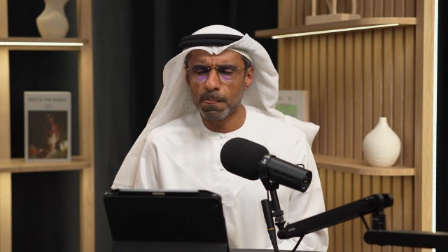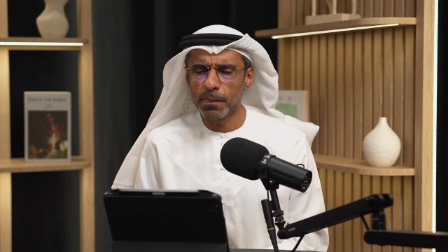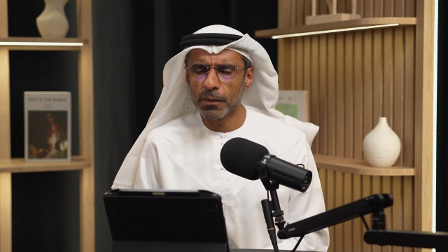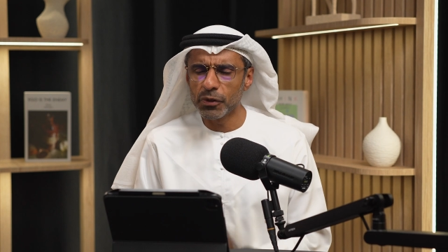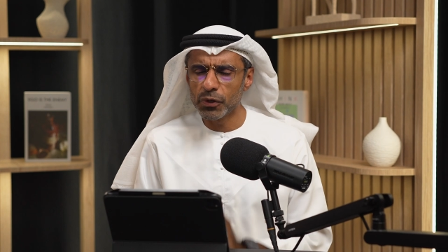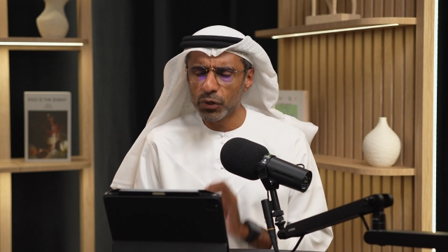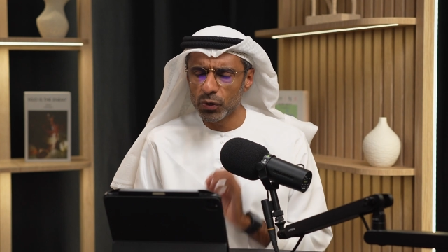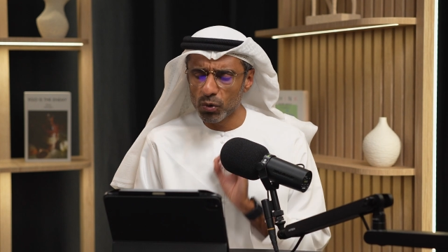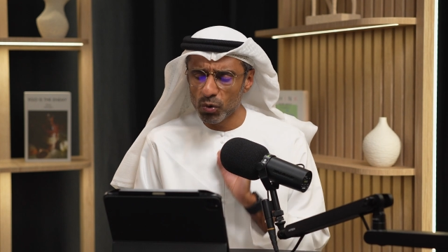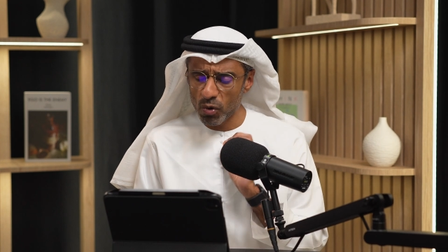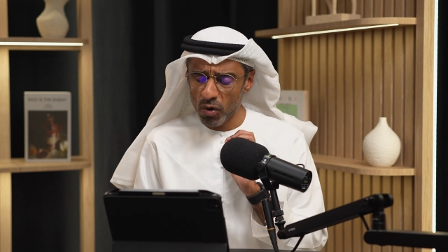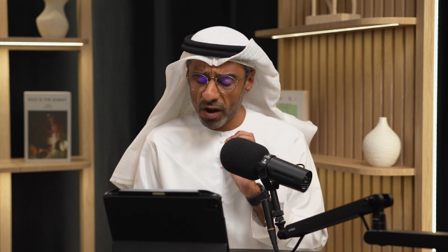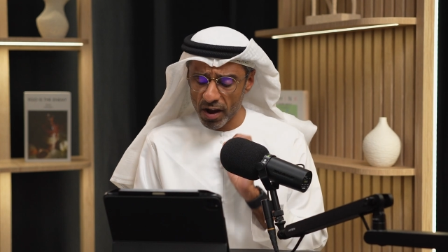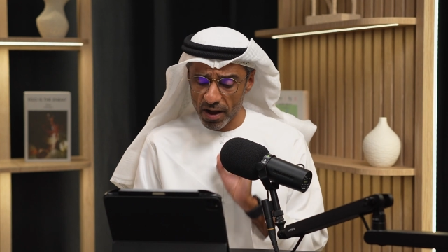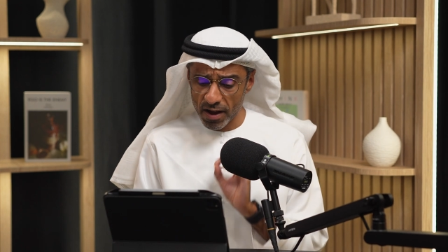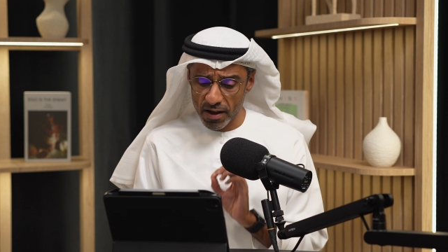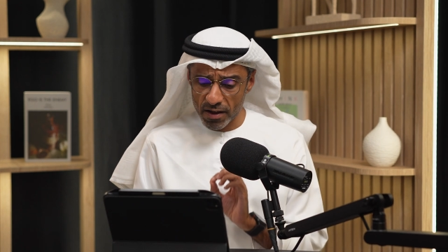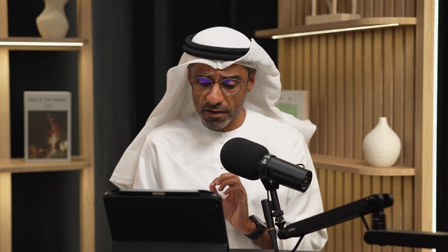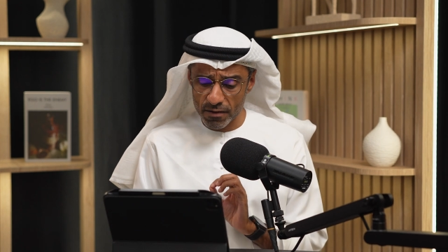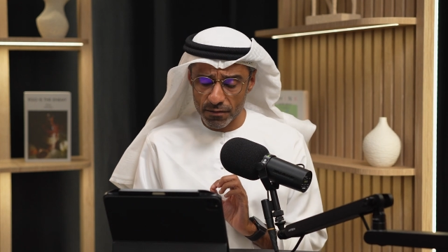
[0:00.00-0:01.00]
you
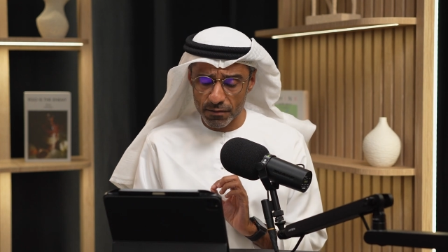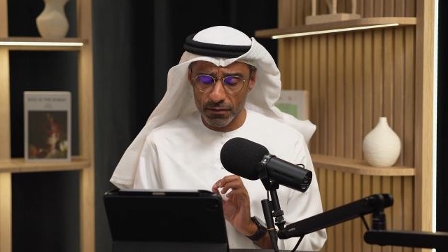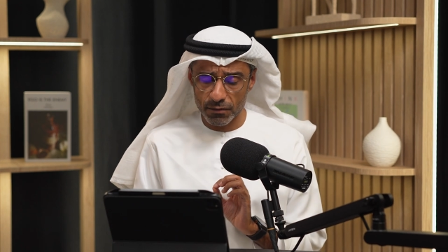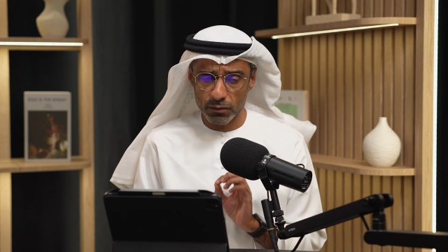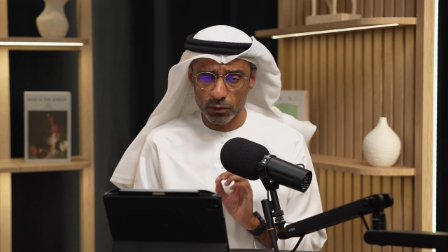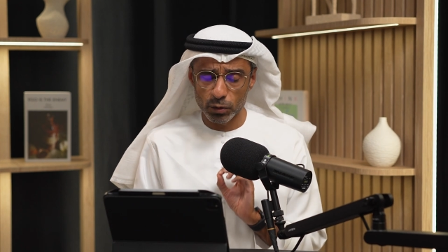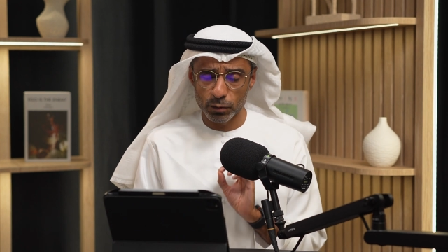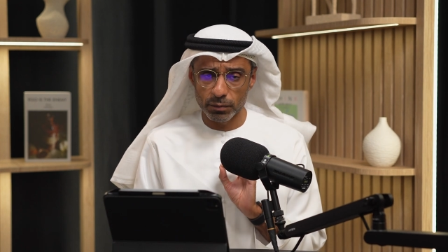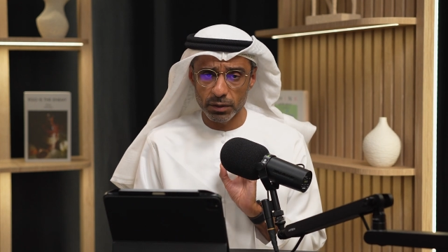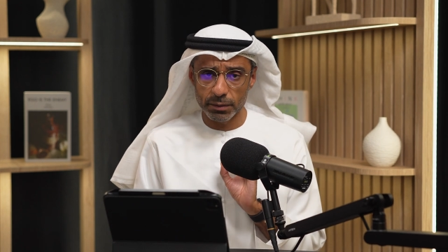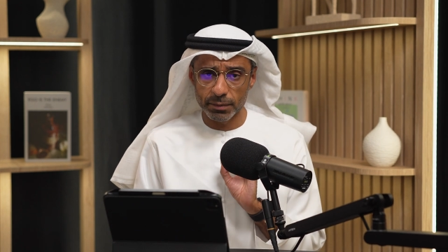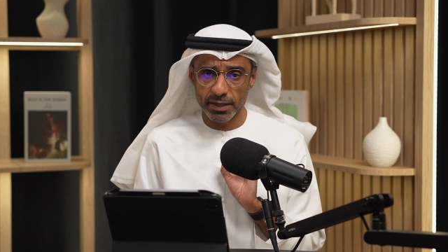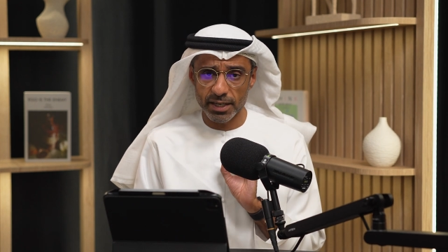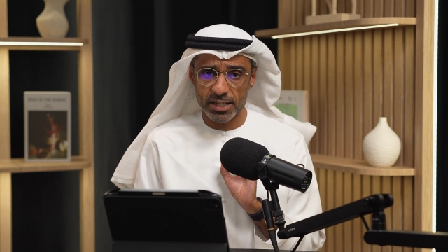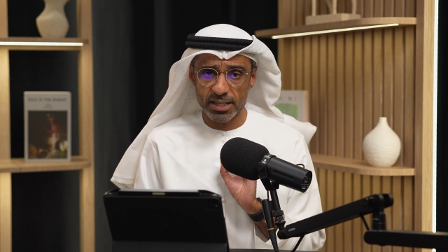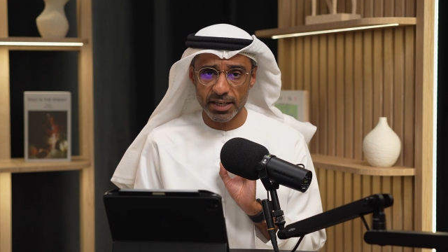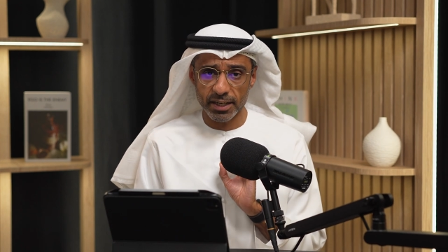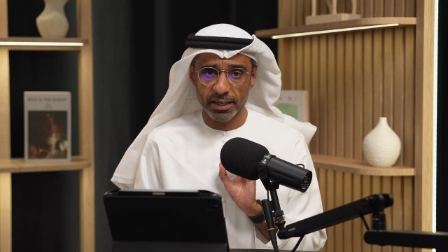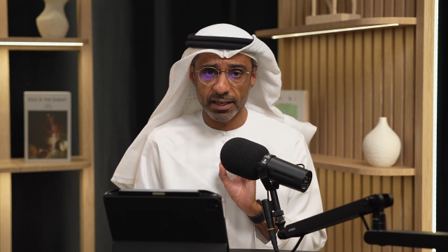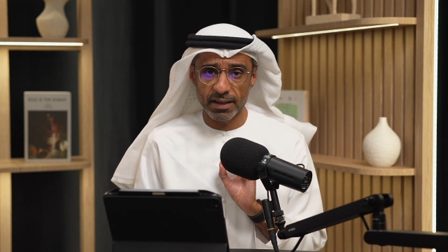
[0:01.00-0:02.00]
have to be
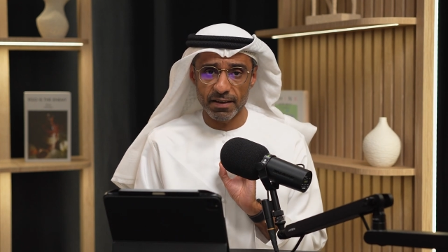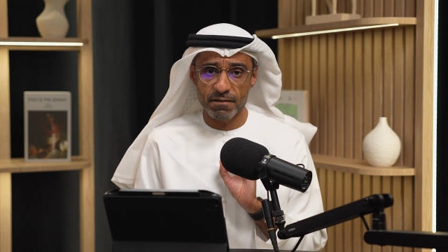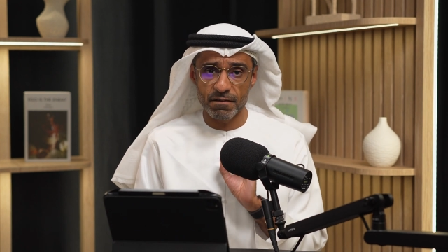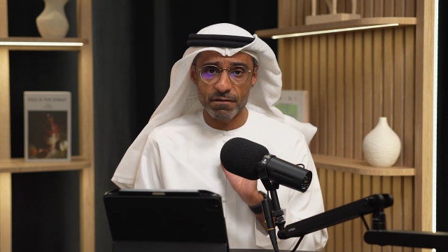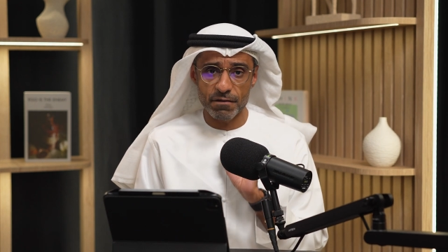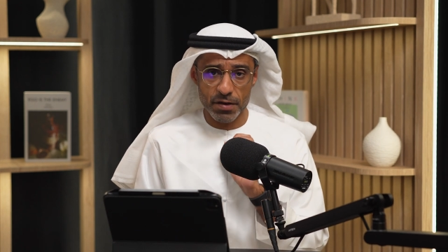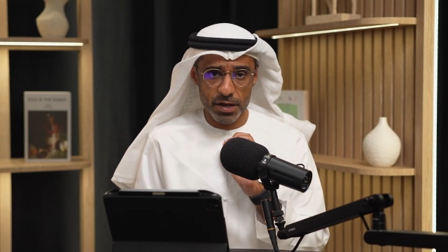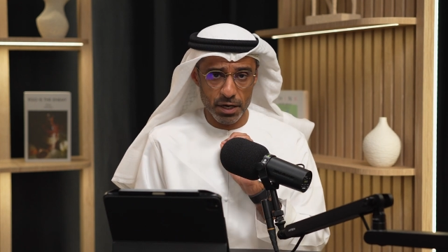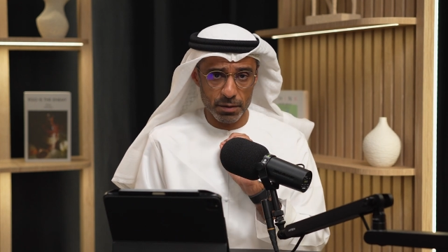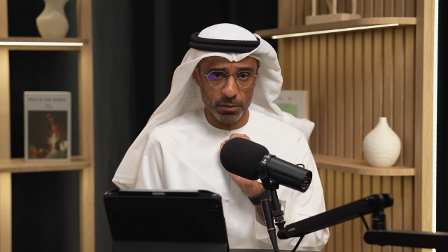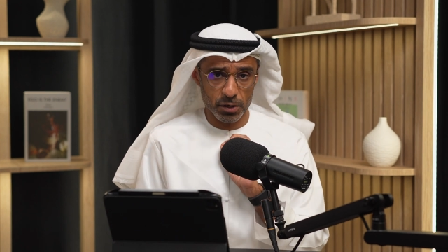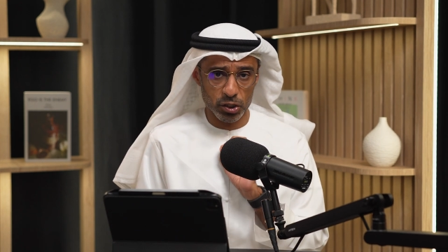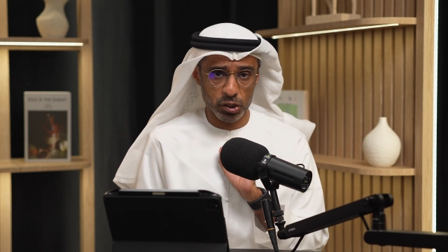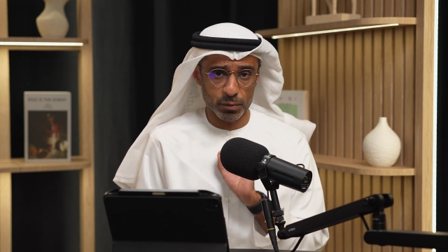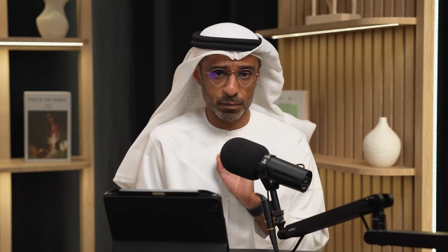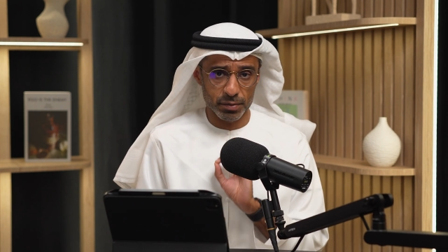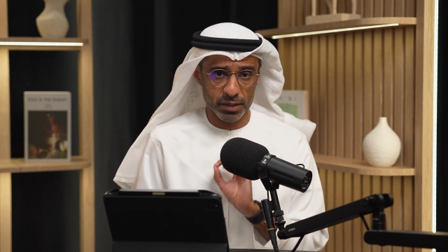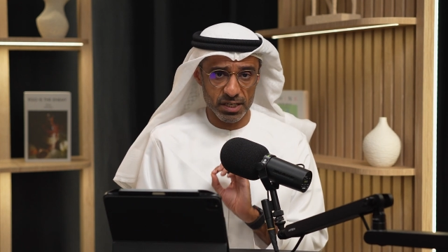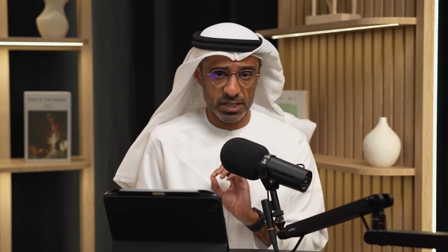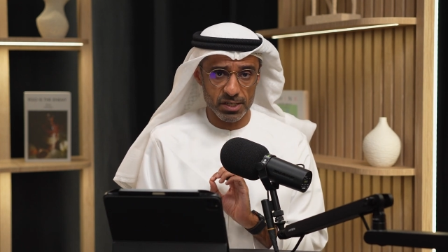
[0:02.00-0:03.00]
basically very much
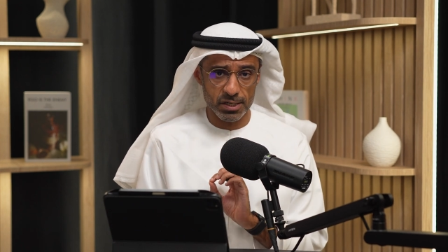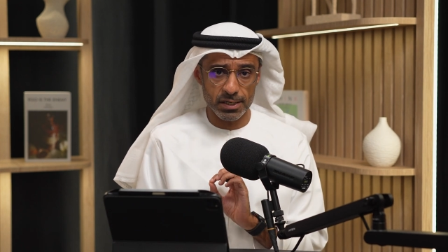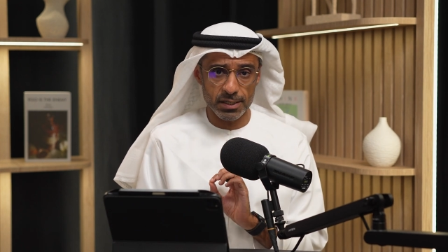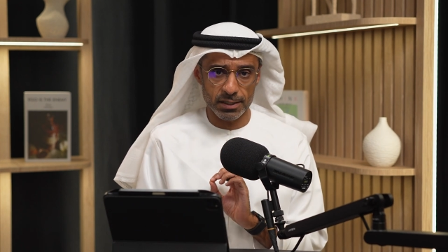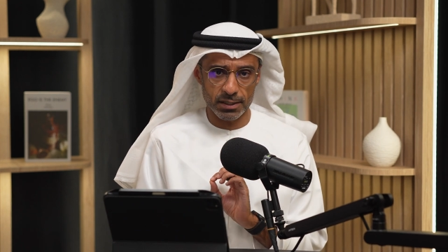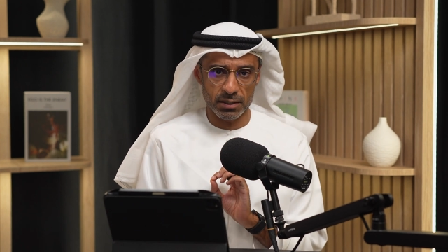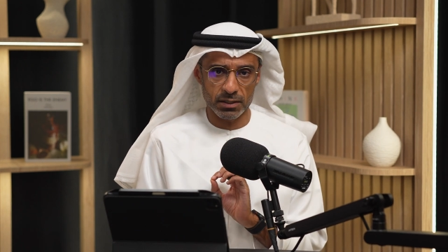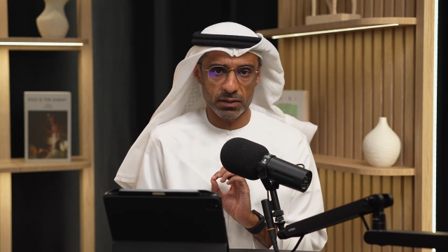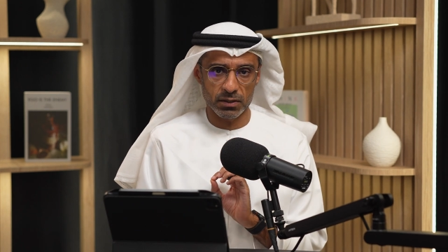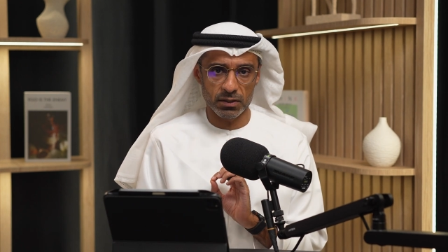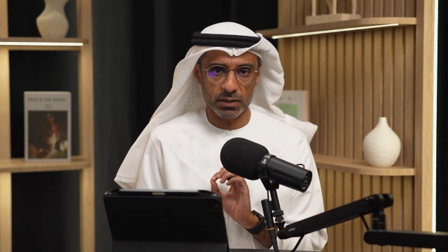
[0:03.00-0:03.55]
present,